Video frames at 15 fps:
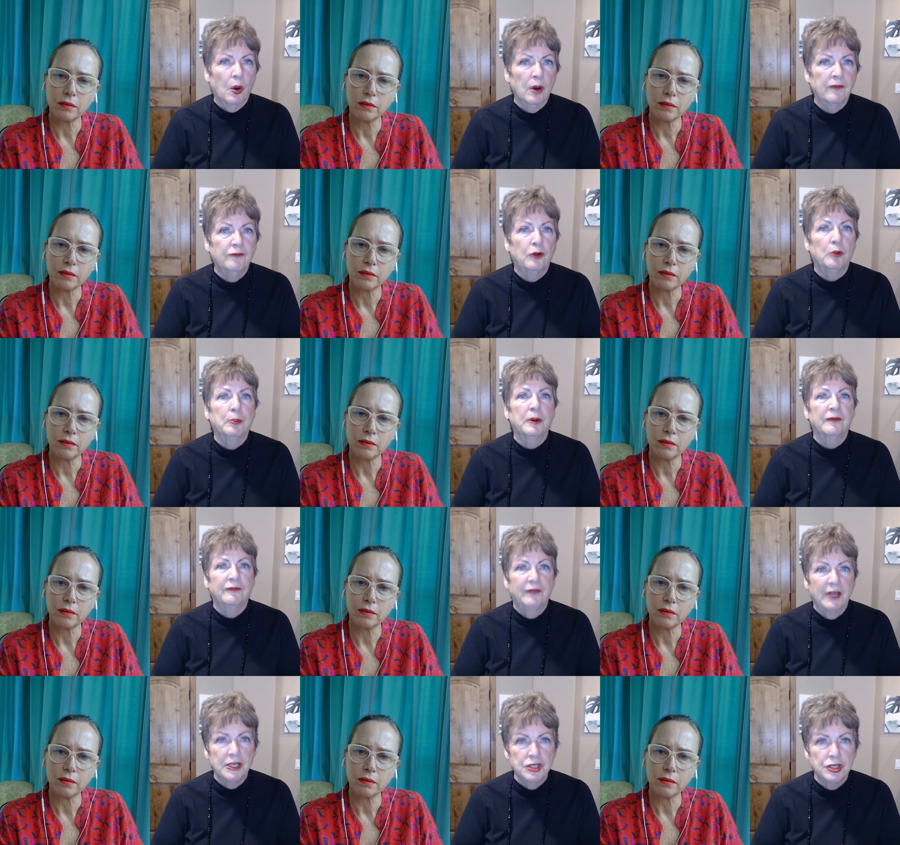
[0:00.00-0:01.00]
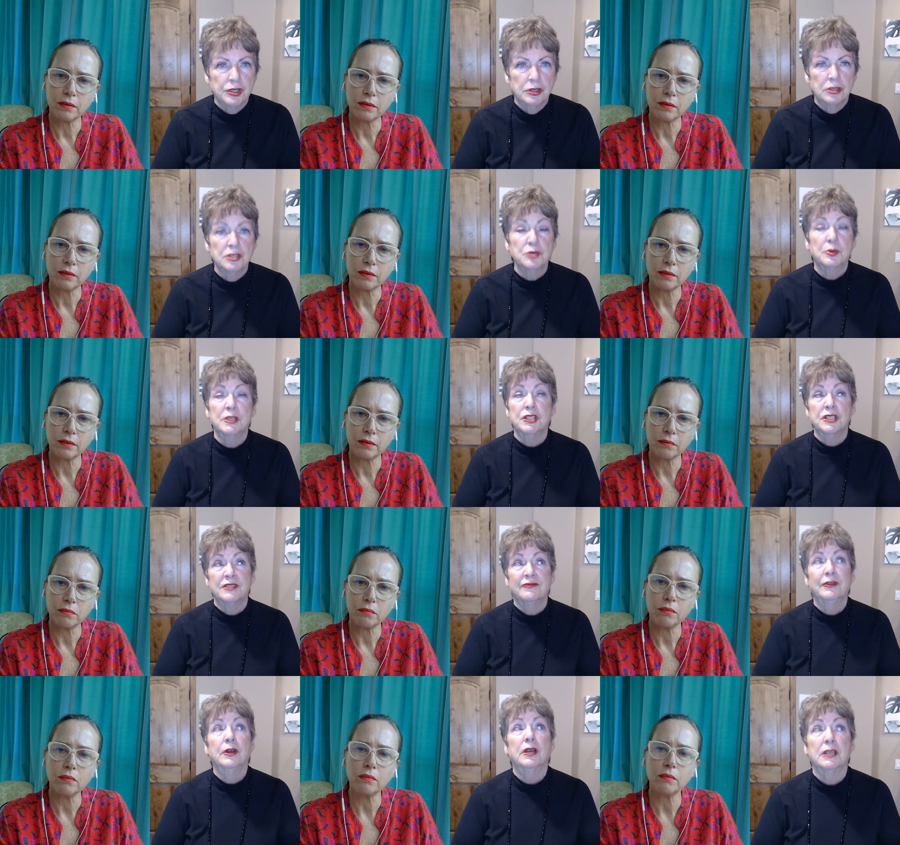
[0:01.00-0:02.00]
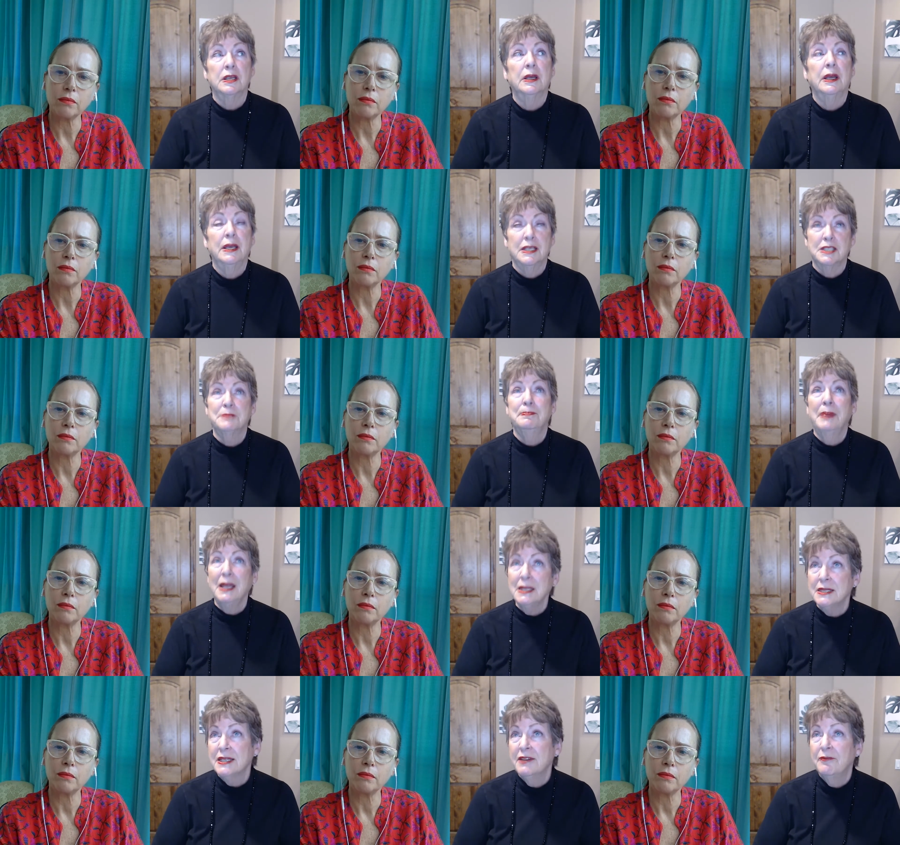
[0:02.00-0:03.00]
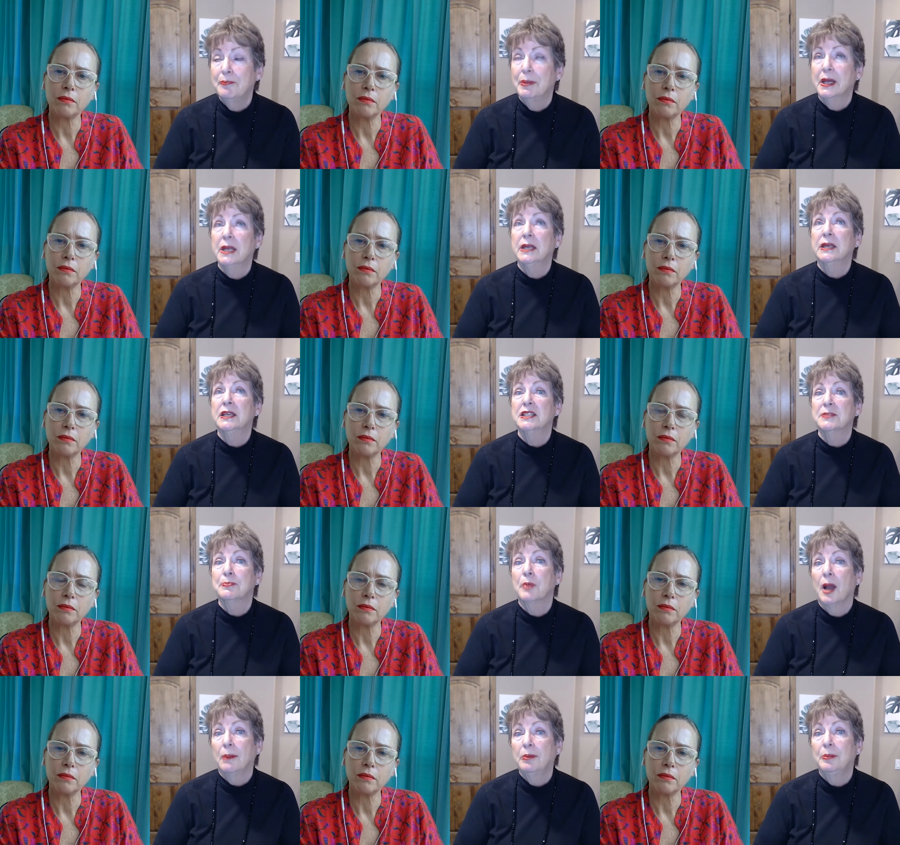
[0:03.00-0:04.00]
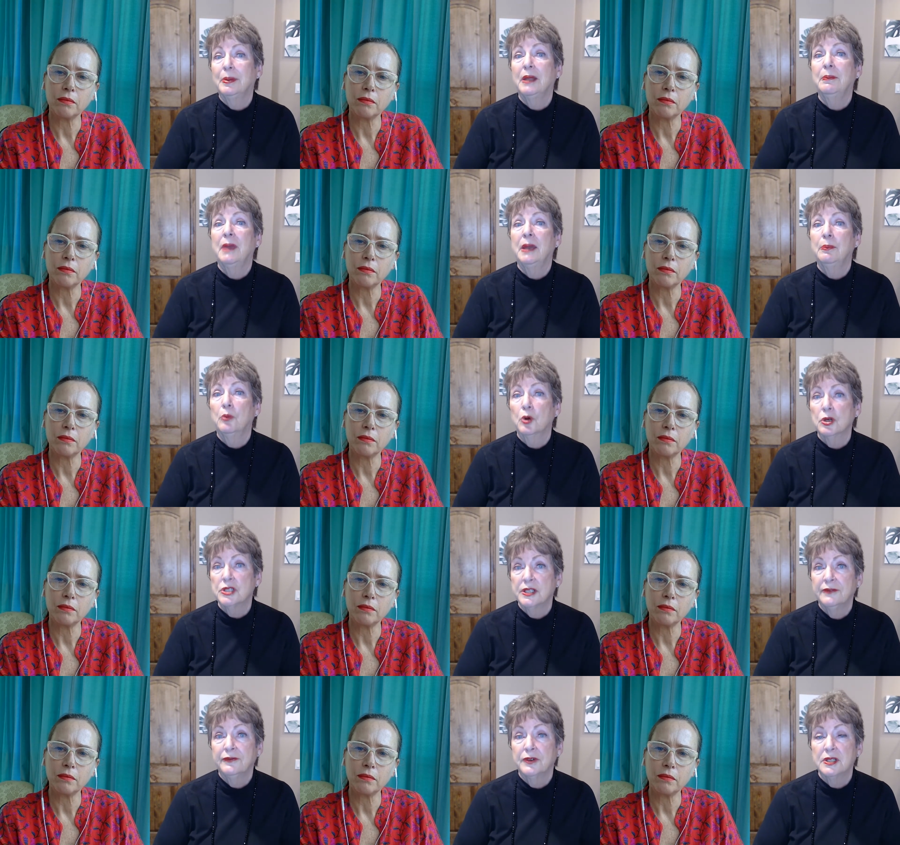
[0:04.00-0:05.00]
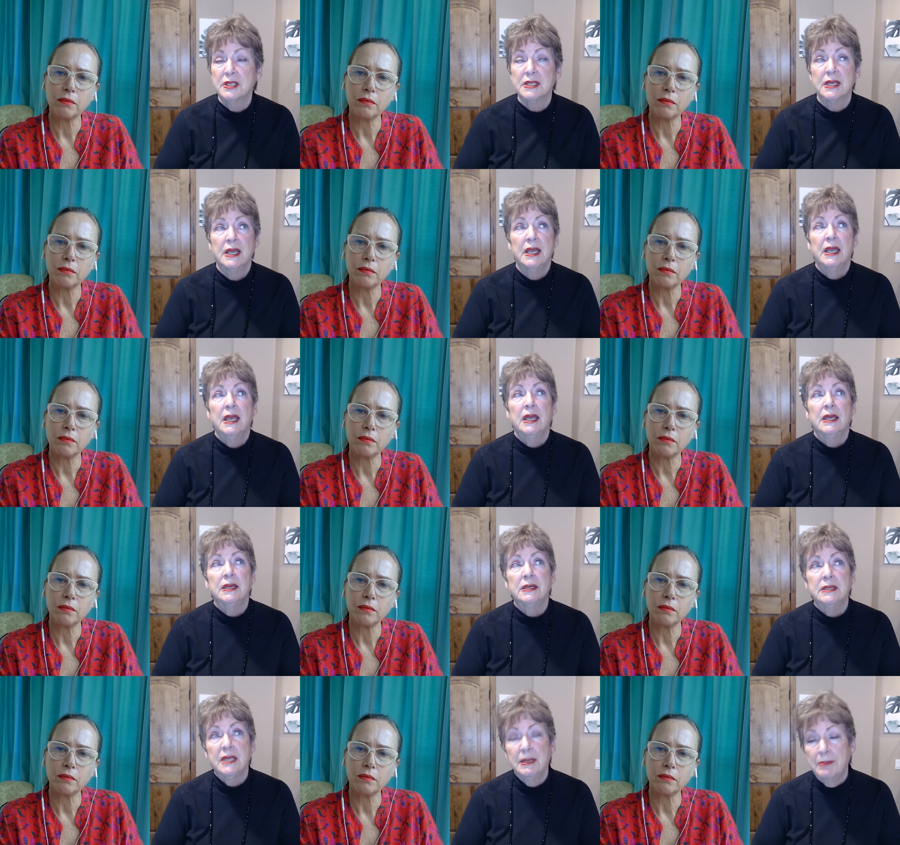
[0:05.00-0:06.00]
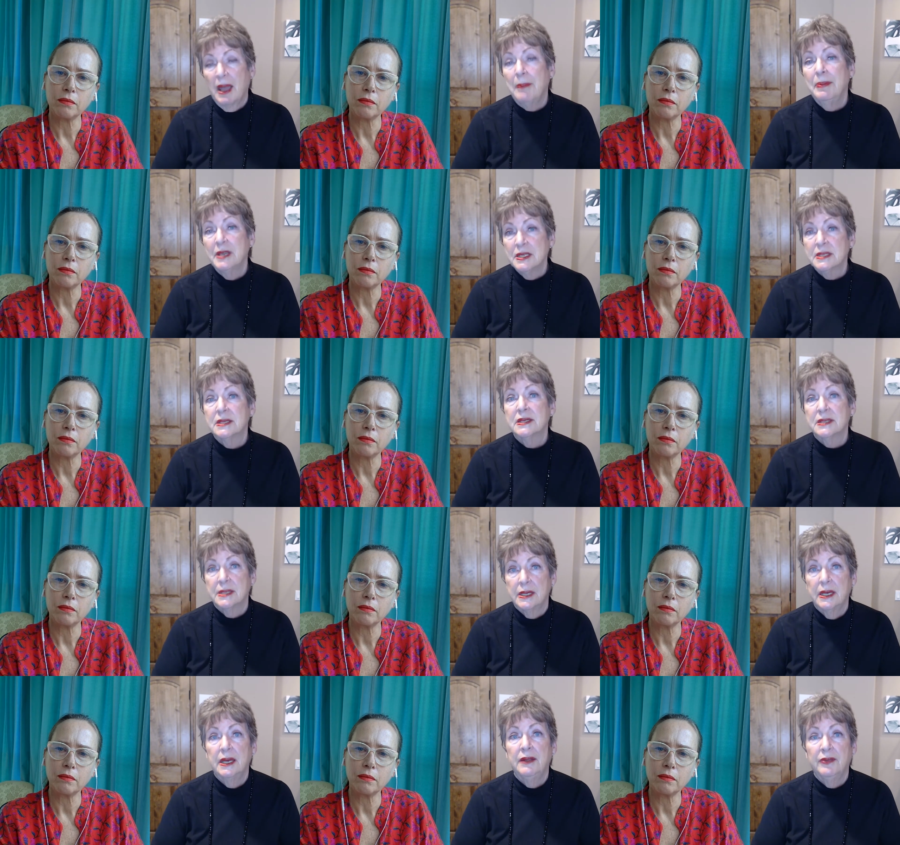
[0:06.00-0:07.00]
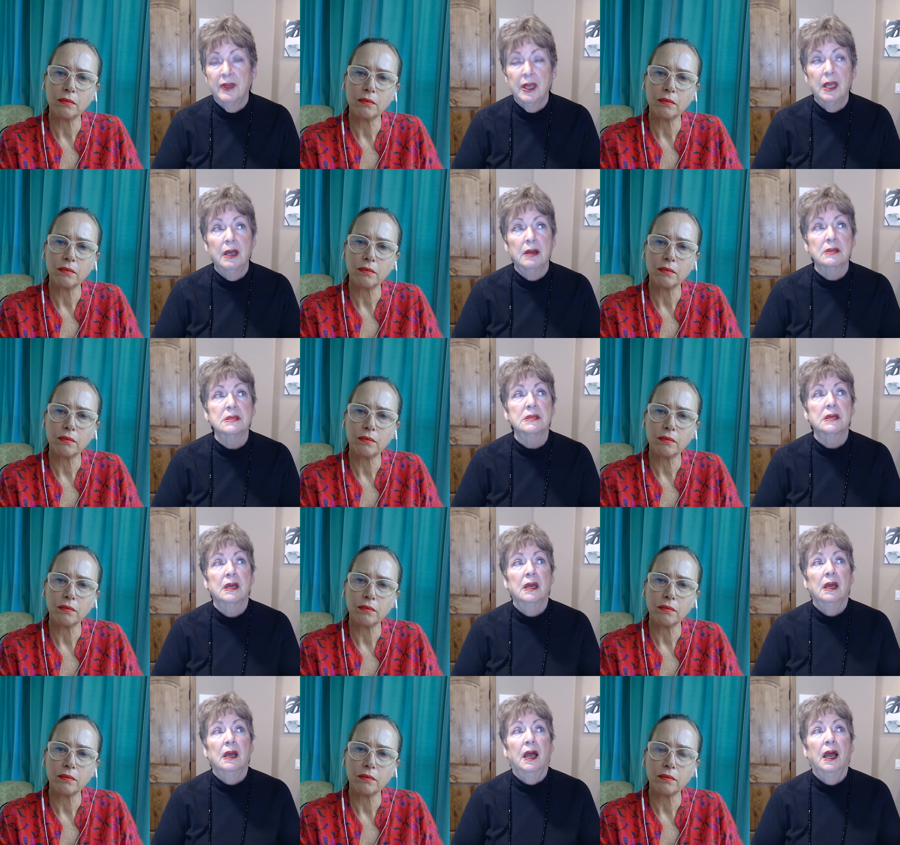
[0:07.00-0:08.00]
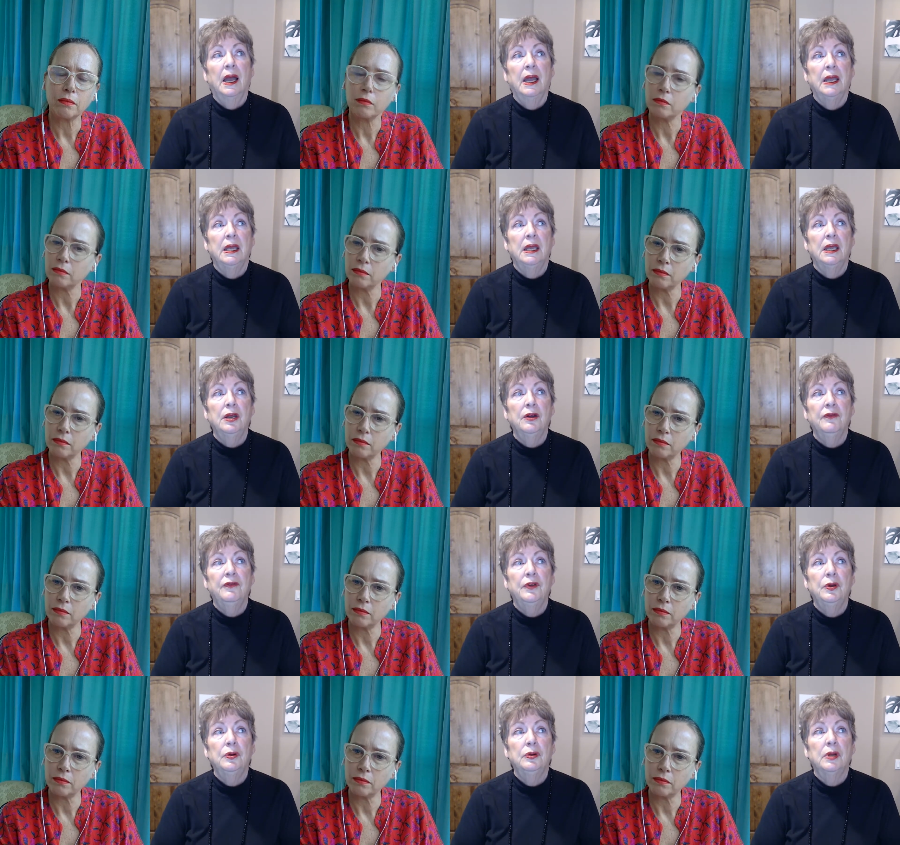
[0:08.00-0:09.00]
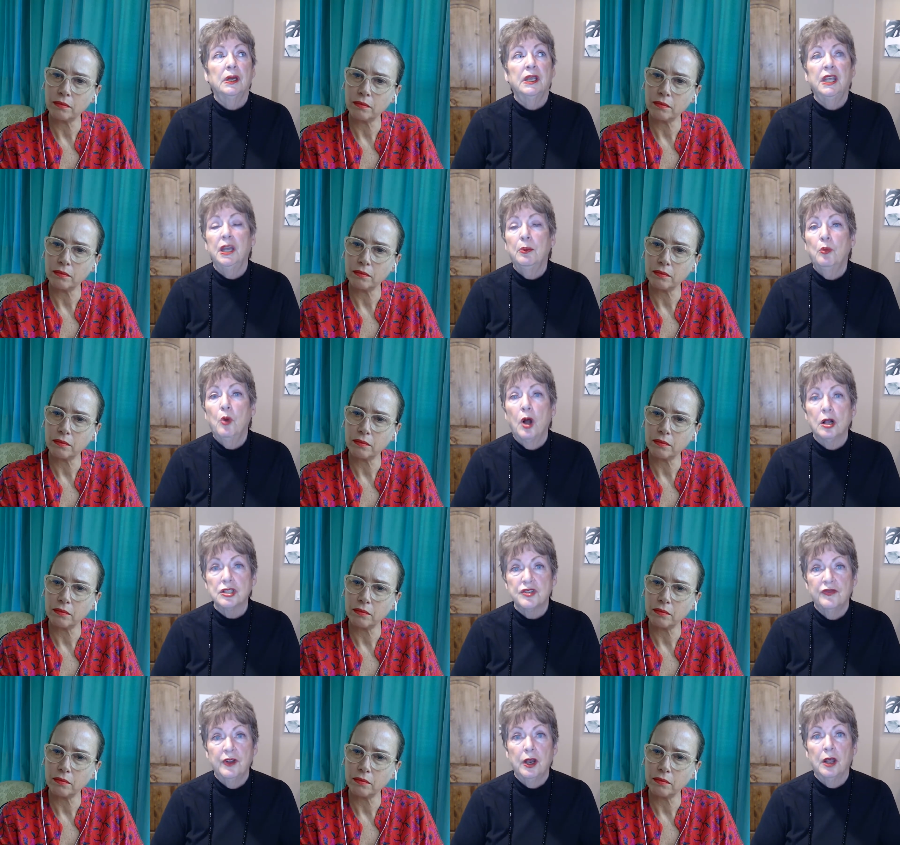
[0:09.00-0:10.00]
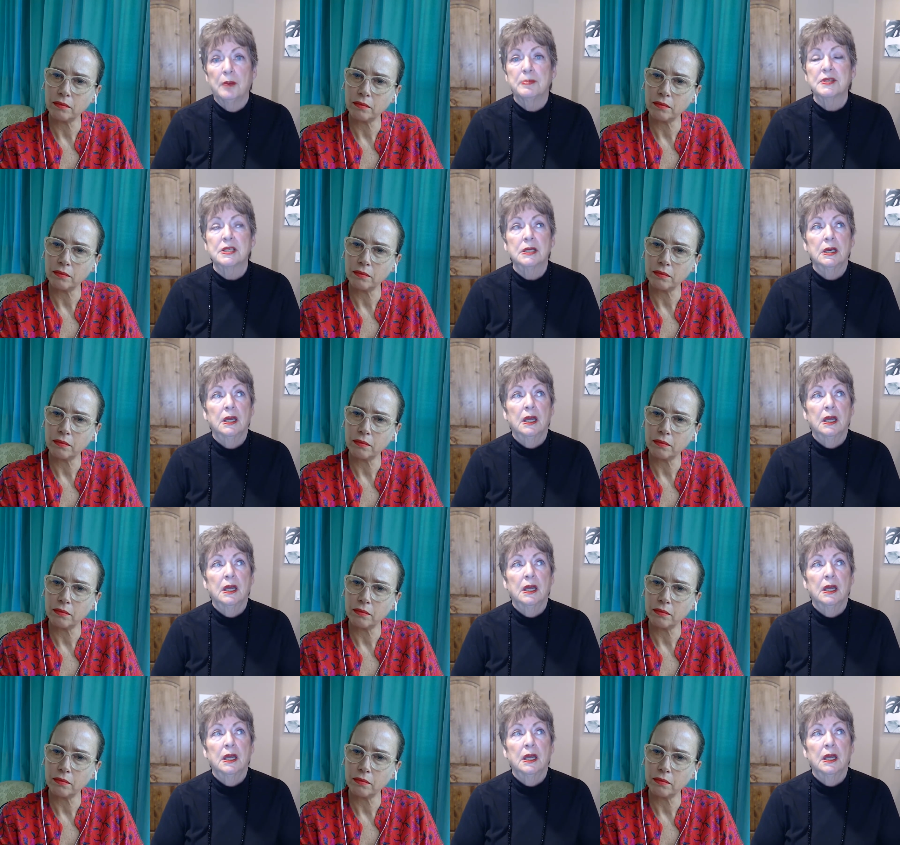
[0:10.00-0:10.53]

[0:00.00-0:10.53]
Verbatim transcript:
Speaker 1: Powerful Professionals, which is very expensive, but it has probably made more difference in my business than anything else. I interviewed Kim Walsh Phillips,